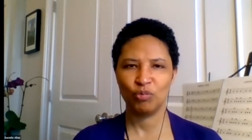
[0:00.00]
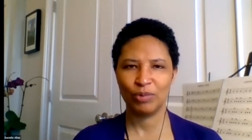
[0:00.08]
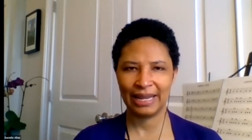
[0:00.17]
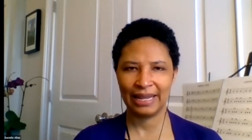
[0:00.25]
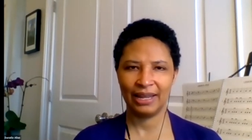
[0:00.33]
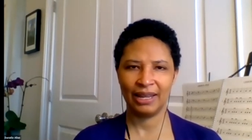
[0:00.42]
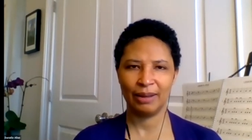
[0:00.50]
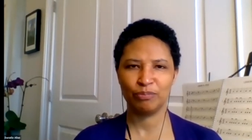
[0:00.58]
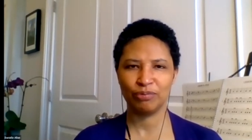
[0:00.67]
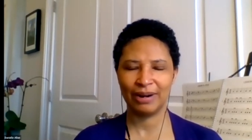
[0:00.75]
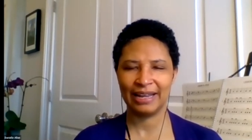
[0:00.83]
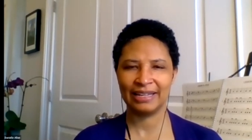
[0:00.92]
really
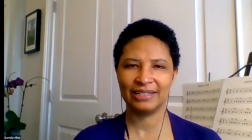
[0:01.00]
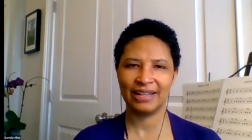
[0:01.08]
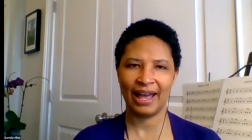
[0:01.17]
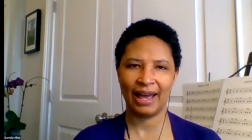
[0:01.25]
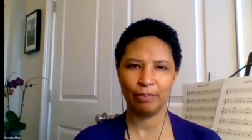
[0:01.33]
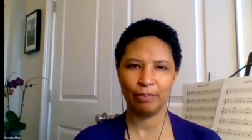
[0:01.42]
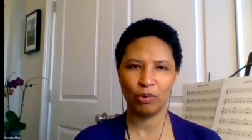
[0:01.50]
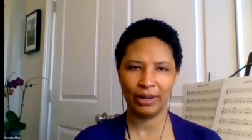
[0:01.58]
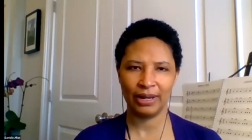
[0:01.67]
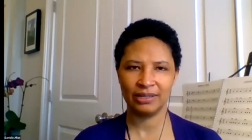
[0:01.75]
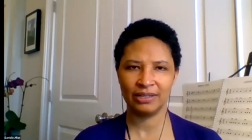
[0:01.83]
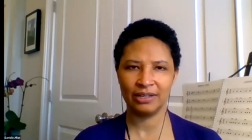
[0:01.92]
brings that
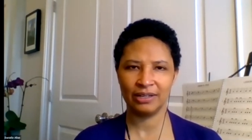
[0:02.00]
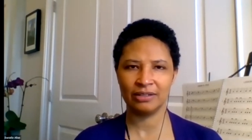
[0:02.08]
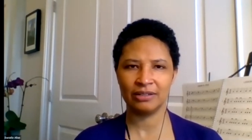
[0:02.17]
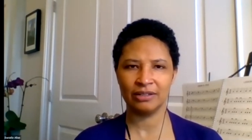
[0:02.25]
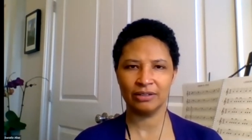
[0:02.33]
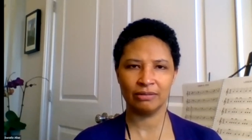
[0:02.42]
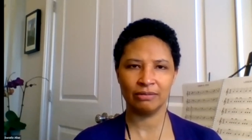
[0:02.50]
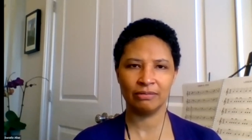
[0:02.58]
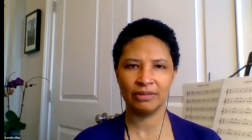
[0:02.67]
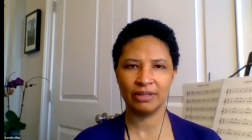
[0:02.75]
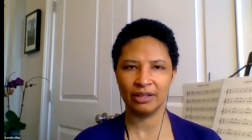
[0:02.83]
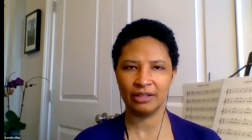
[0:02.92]
point into
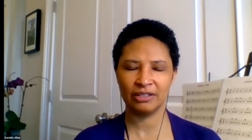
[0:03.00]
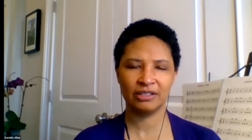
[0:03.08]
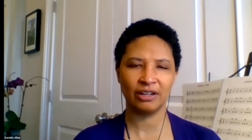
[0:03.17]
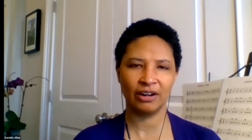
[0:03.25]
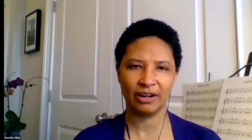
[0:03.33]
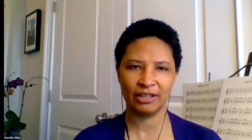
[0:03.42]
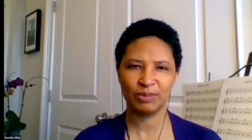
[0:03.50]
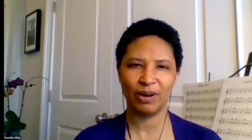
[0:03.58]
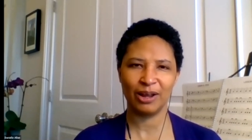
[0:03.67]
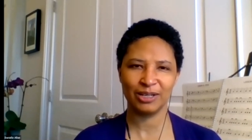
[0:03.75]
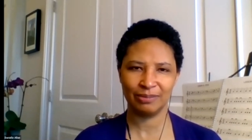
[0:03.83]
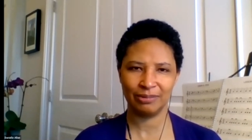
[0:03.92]
the starkest
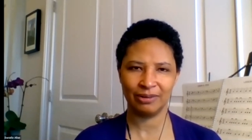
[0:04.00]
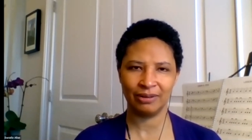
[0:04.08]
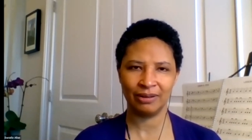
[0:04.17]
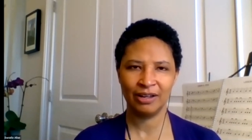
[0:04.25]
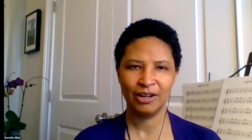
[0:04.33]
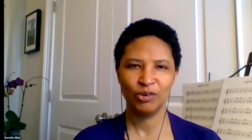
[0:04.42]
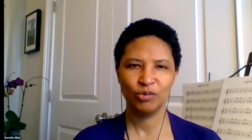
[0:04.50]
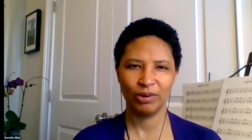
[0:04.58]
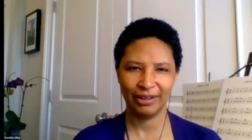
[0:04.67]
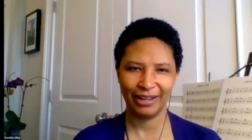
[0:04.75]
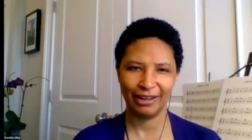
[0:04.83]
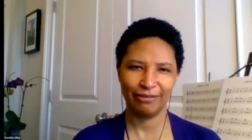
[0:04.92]
possible
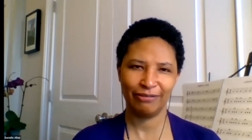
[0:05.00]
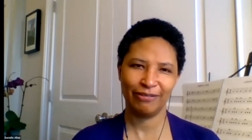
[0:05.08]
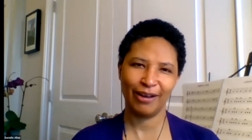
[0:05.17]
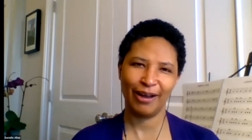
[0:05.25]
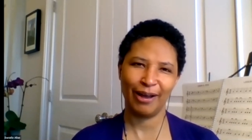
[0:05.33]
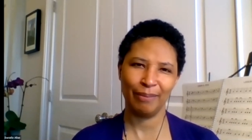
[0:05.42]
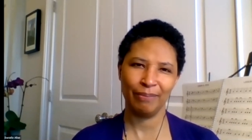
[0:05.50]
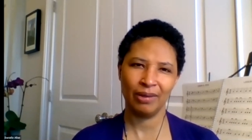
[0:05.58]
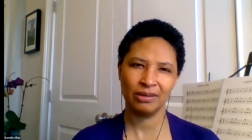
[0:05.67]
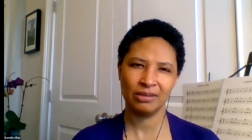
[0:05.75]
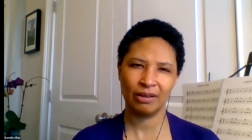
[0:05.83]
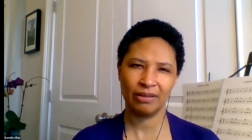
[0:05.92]
relief. Um,
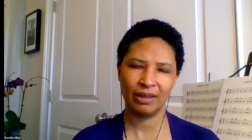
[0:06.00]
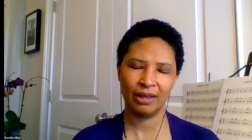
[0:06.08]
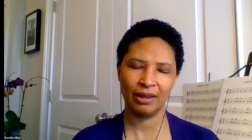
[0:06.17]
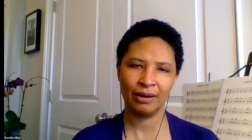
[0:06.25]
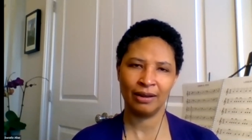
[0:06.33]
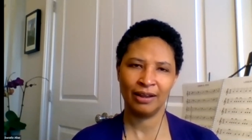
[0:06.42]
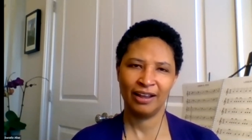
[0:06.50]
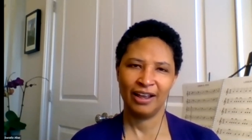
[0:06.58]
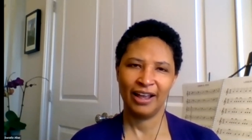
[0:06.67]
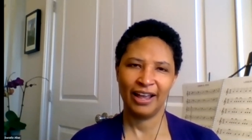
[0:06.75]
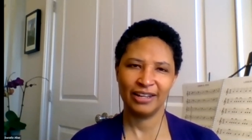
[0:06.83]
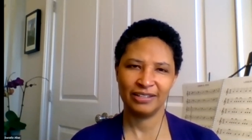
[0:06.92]
and so then
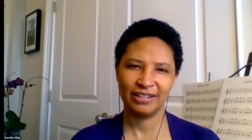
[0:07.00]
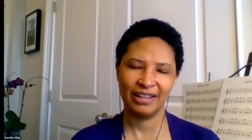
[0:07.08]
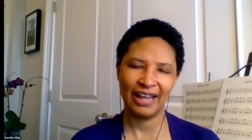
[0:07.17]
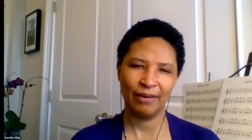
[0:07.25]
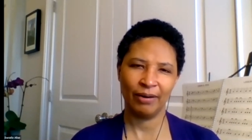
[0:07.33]
it's in